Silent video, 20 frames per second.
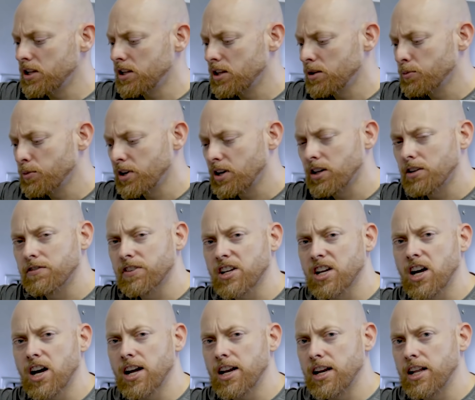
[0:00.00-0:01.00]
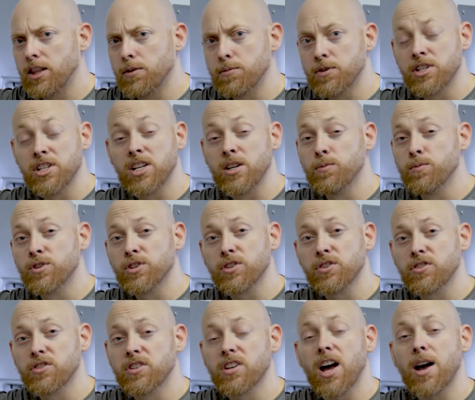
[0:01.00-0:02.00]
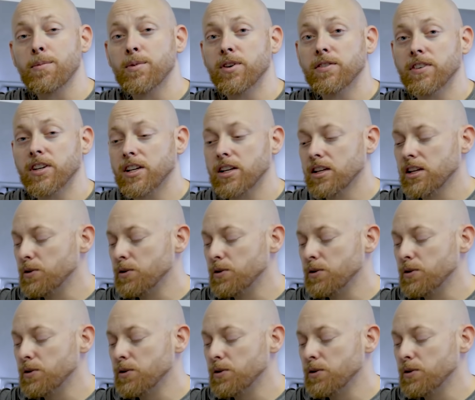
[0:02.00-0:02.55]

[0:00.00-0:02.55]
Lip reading: in the middle of a cut and the machine would just stop moving.